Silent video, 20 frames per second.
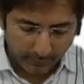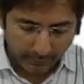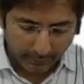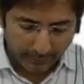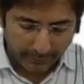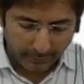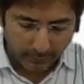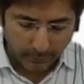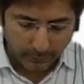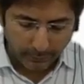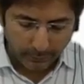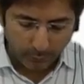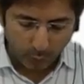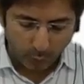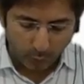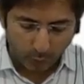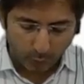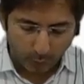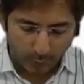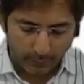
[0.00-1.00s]
Can you see
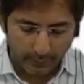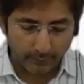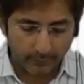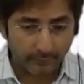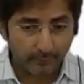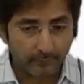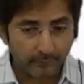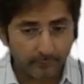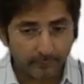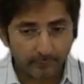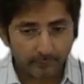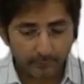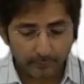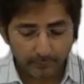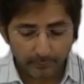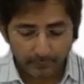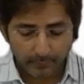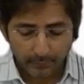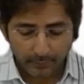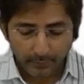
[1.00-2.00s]
note 1?
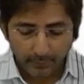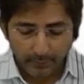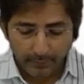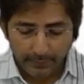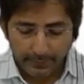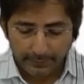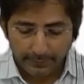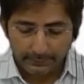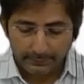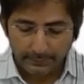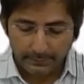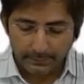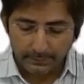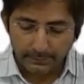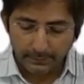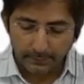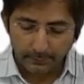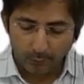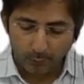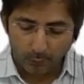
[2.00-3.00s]
And this is
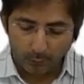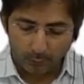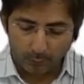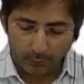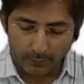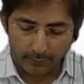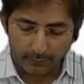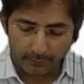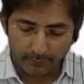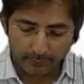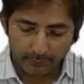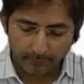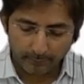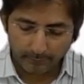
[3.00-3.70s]
the note 1.